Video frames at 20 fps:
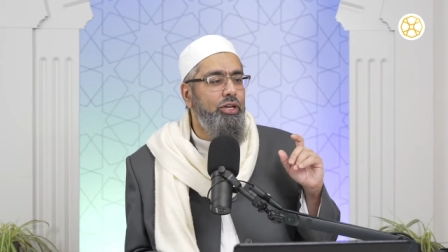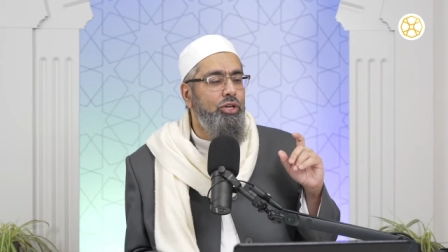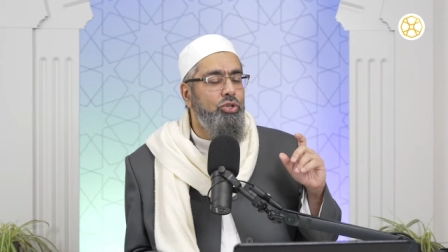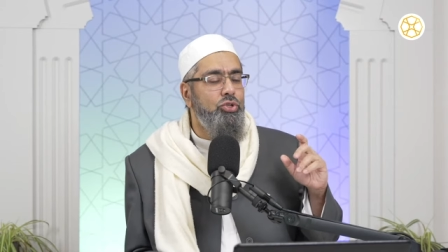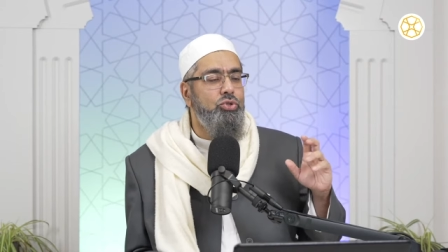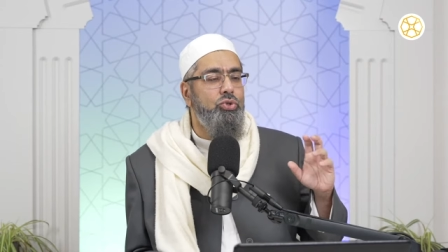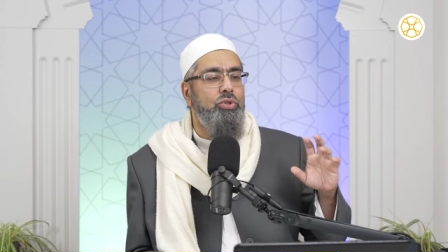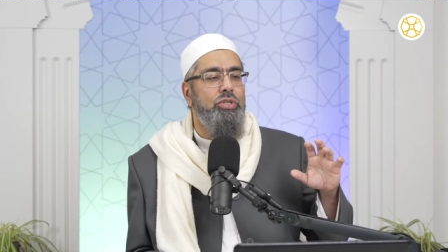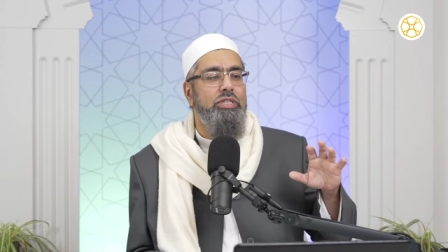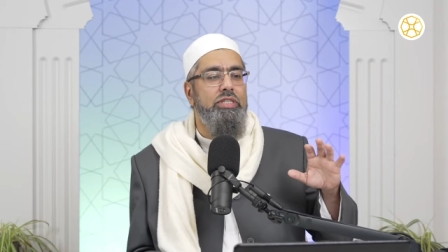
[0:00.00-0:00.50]

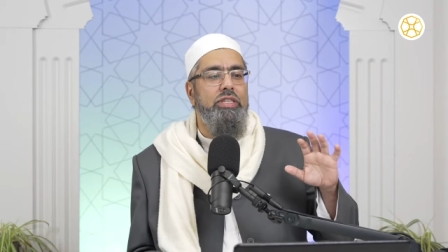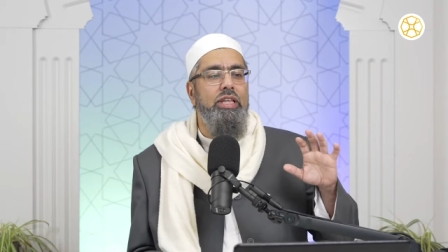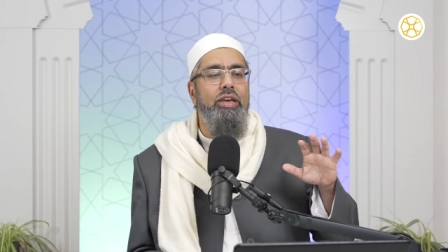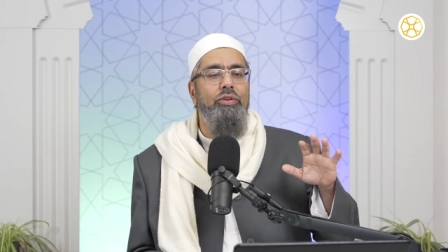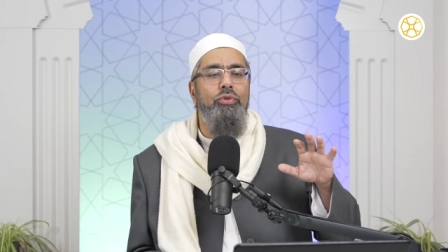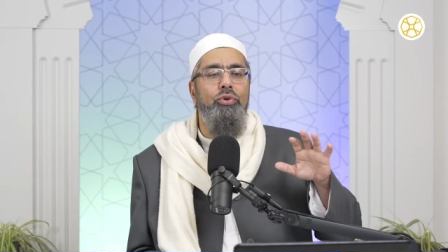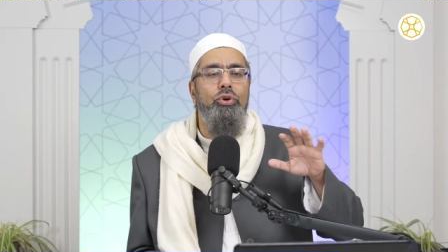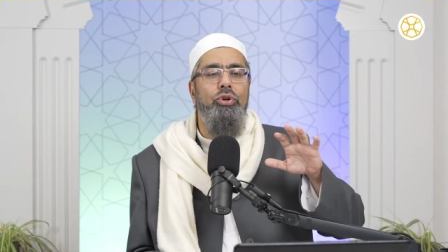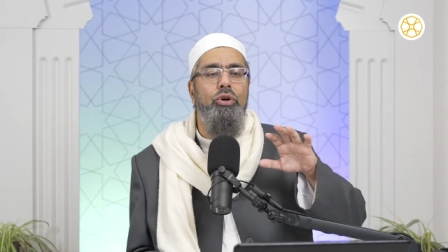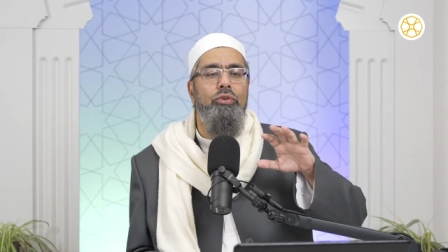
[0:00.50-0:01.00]
So the
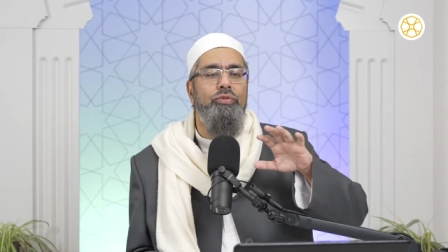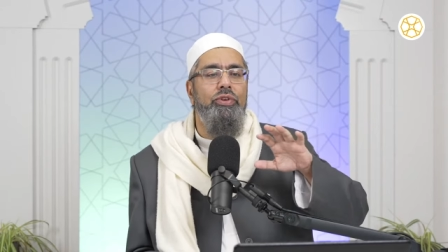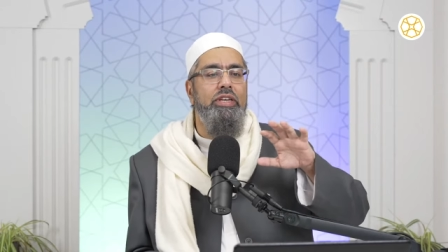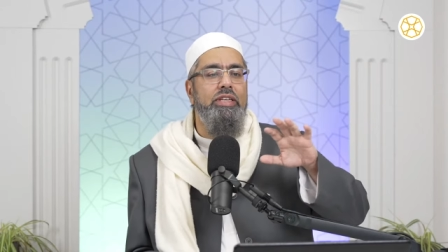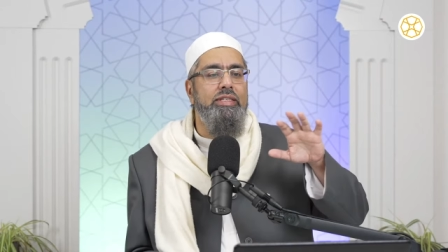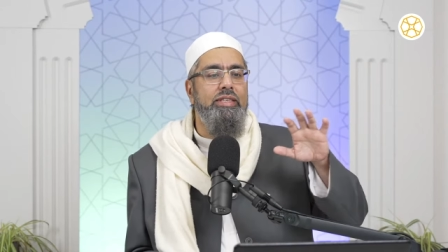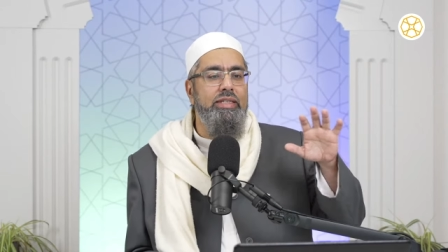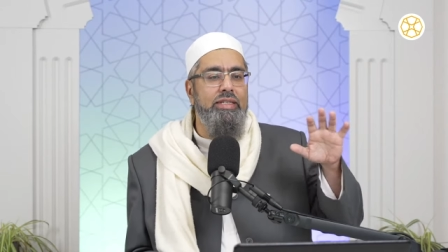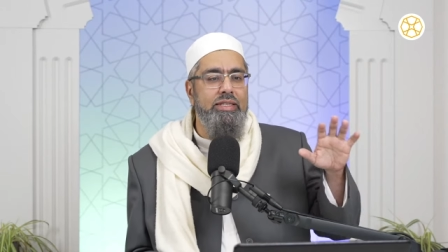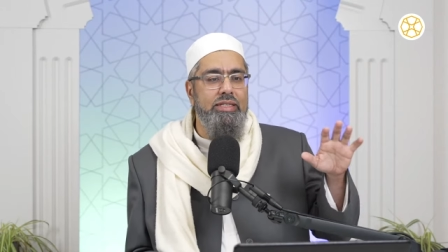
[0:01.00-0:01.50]
slavehood of
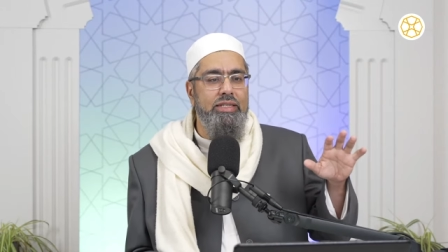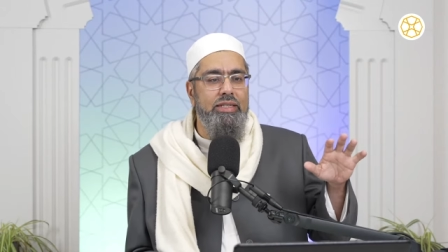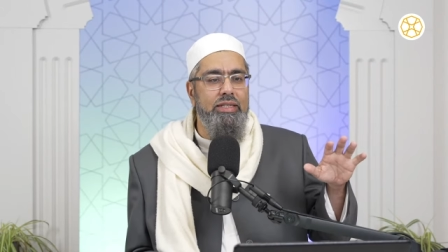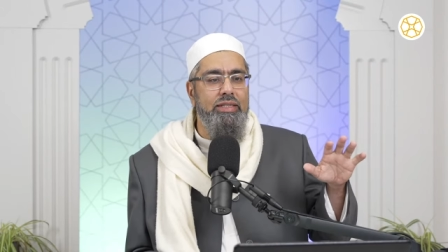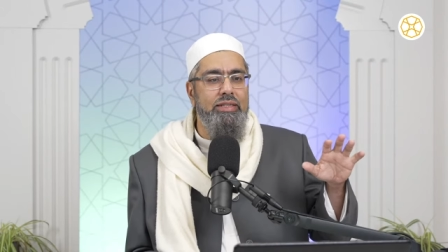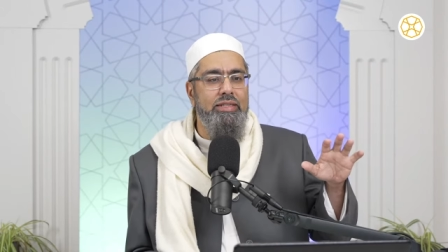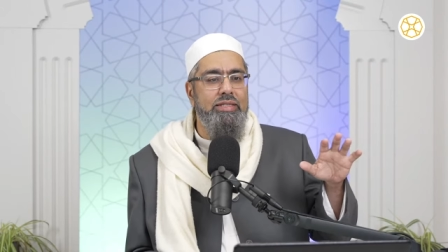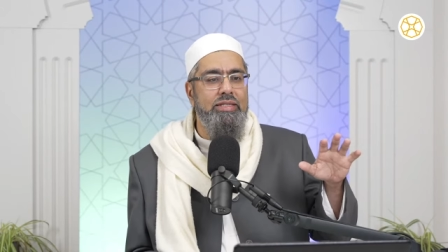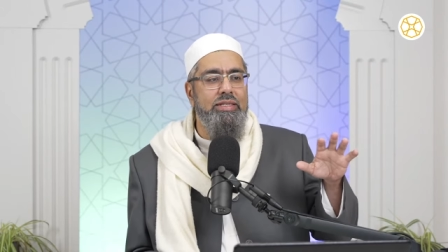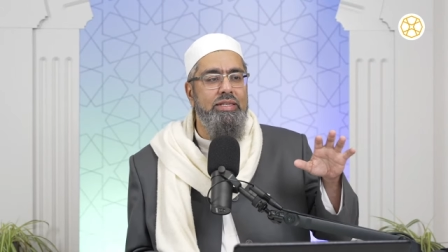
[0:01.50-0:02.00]

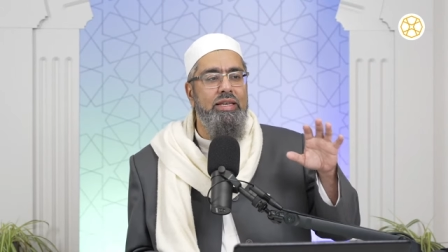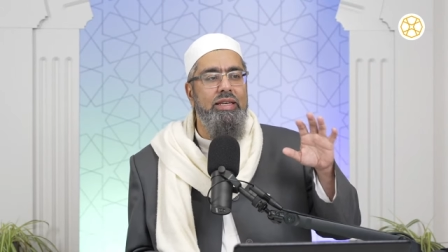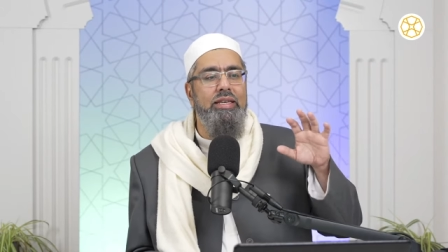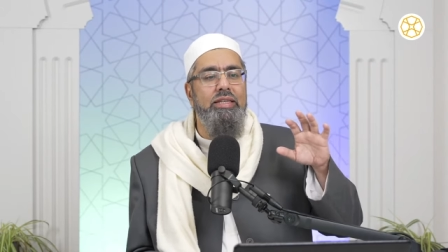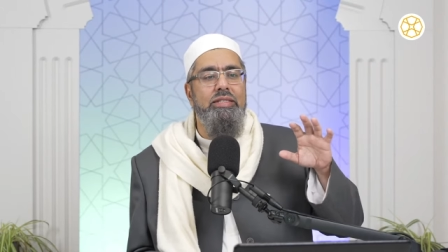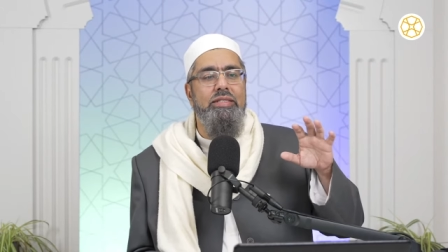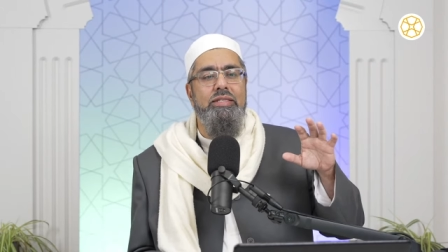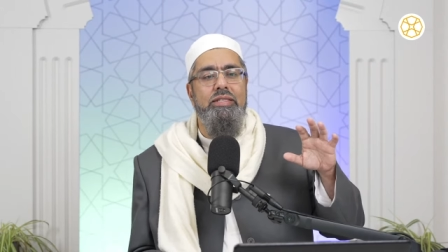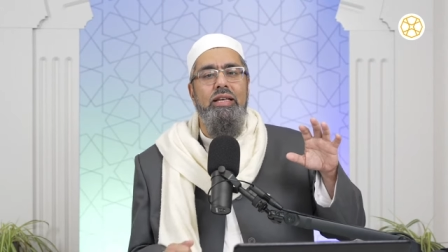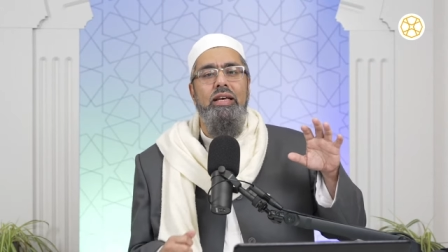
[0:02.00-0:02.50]
existence
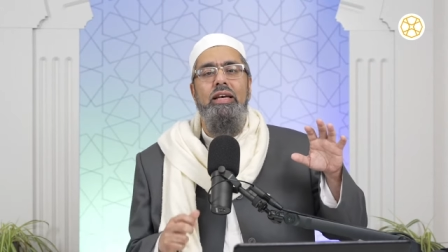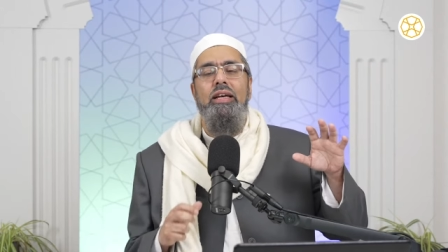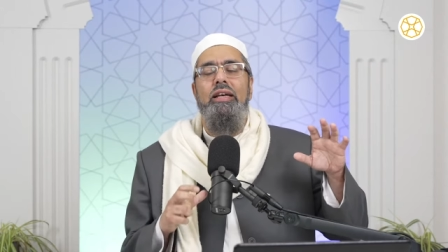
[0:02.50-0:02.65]
is